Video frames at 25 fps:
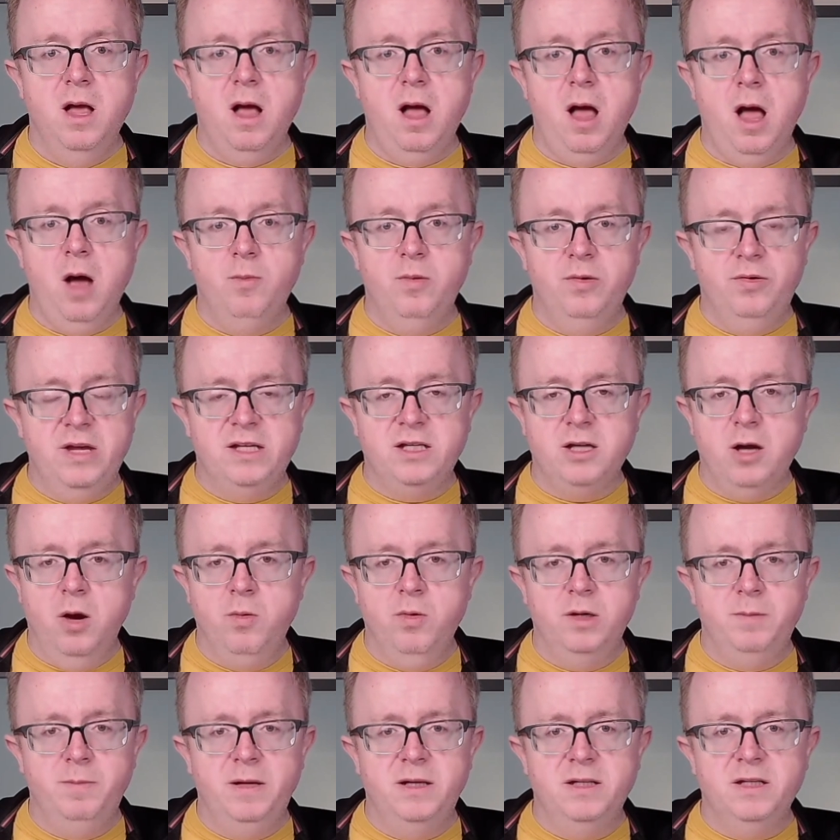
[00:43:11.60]
With this, I want
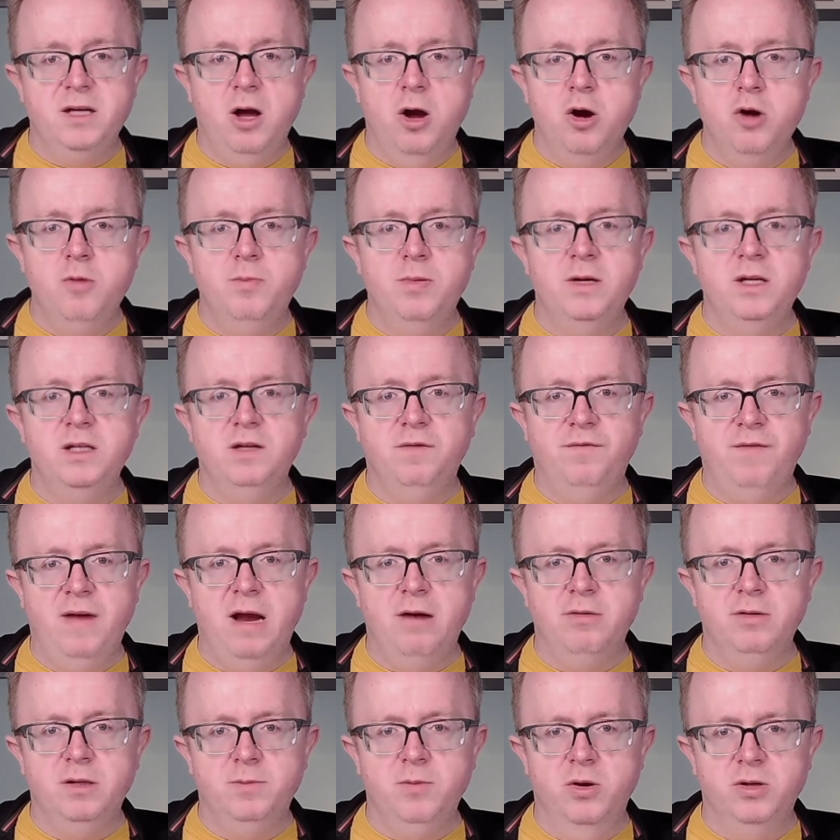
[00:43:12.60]
to be as open, as fair
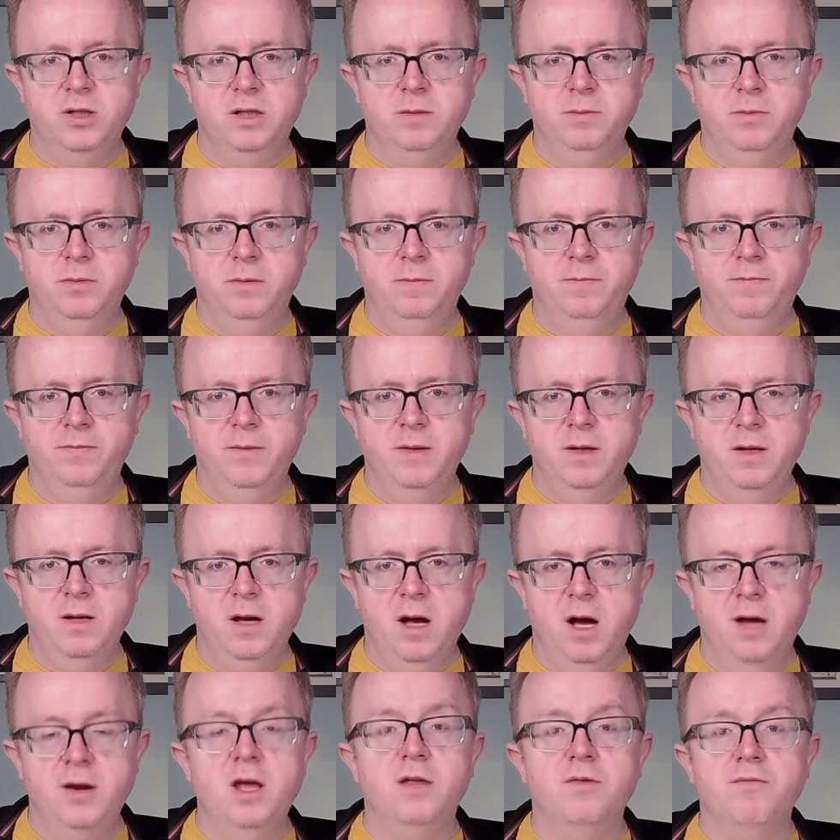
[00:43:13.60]
as possible.
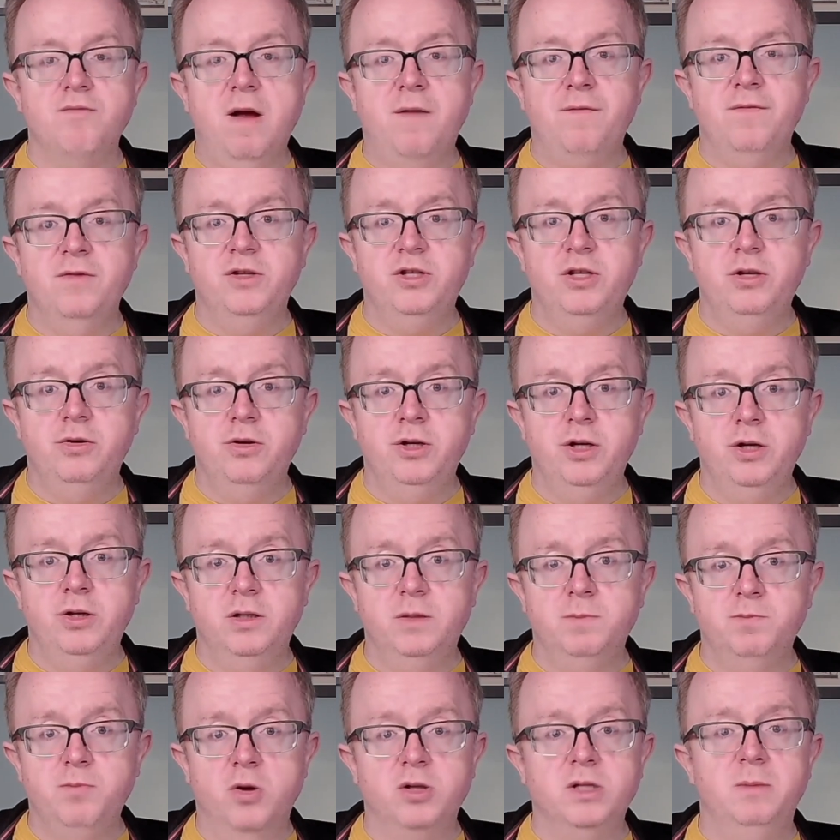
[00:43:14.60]
Another reference you can use
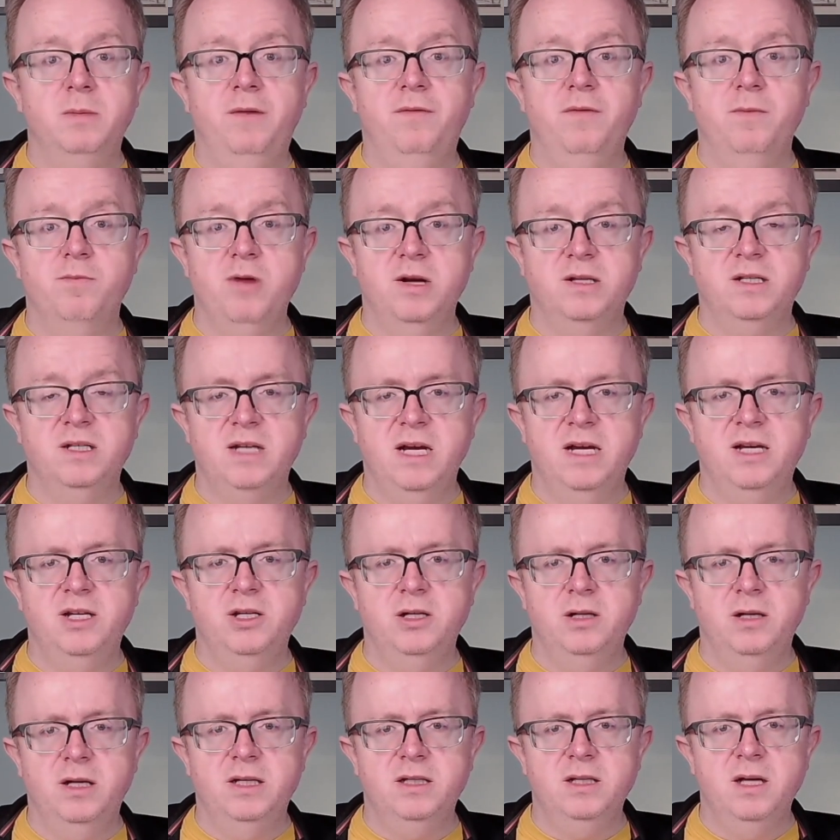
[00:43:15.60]
possibly for
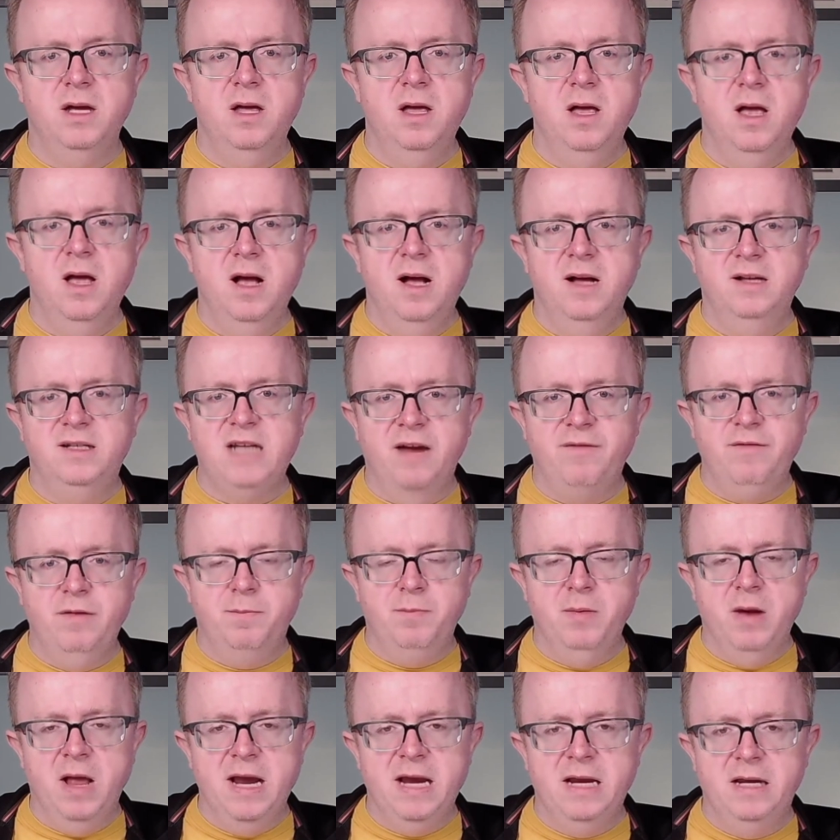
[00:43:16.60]
presentation is David
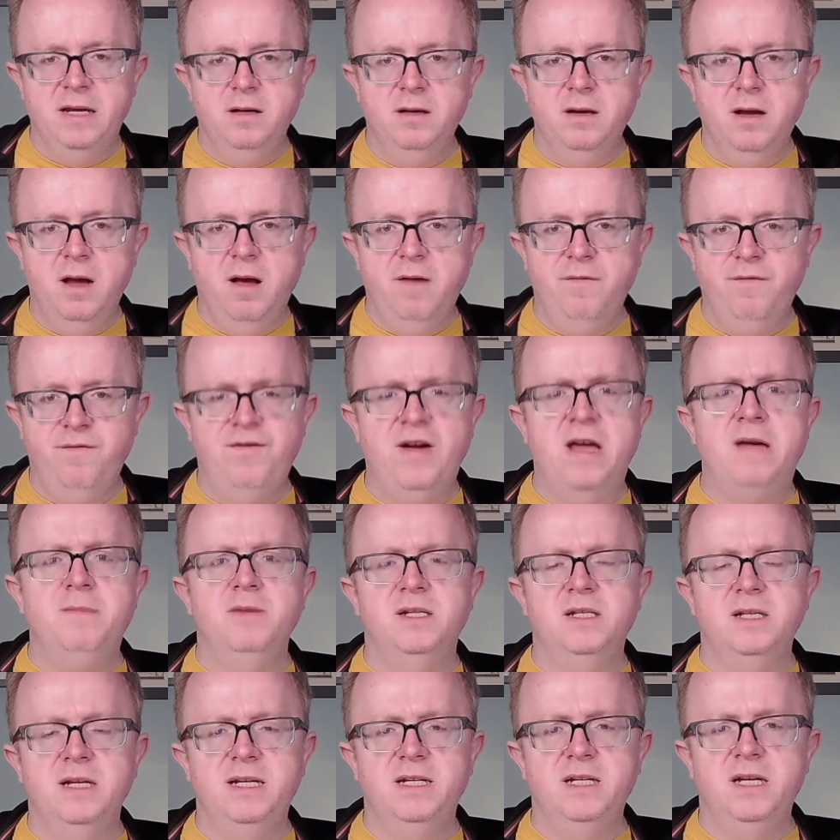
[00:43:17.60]
Blaine
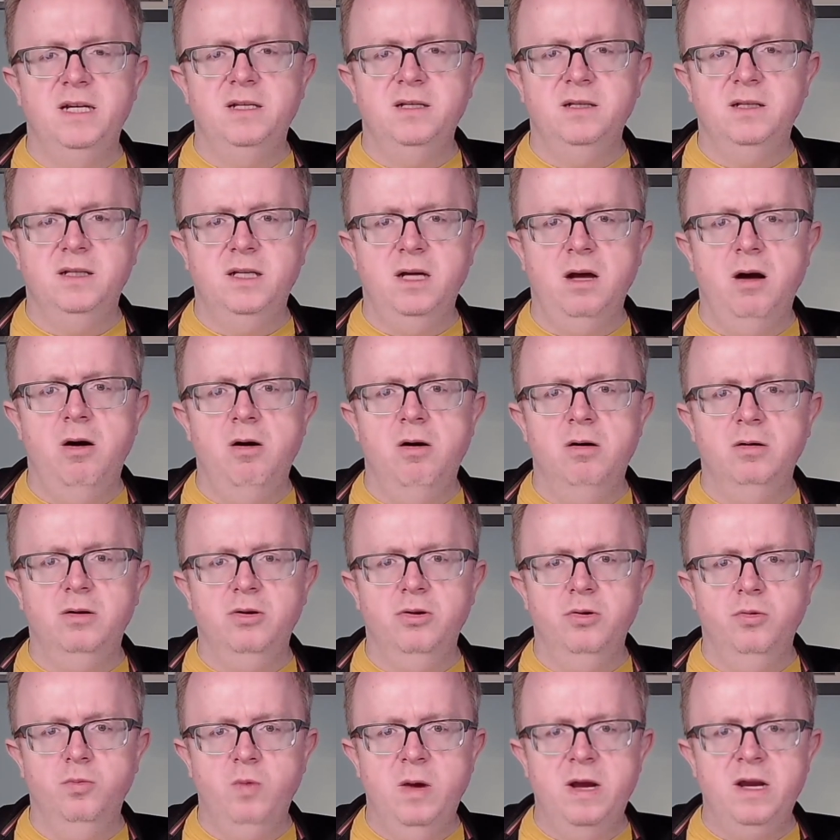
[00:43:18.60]
famously did card
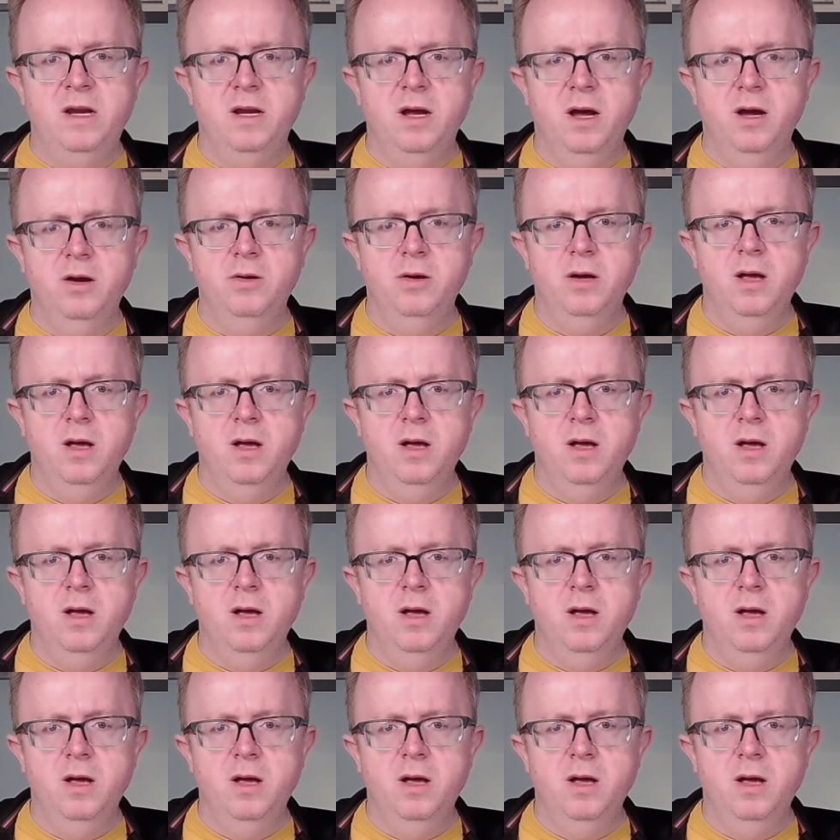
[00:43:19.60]
through window.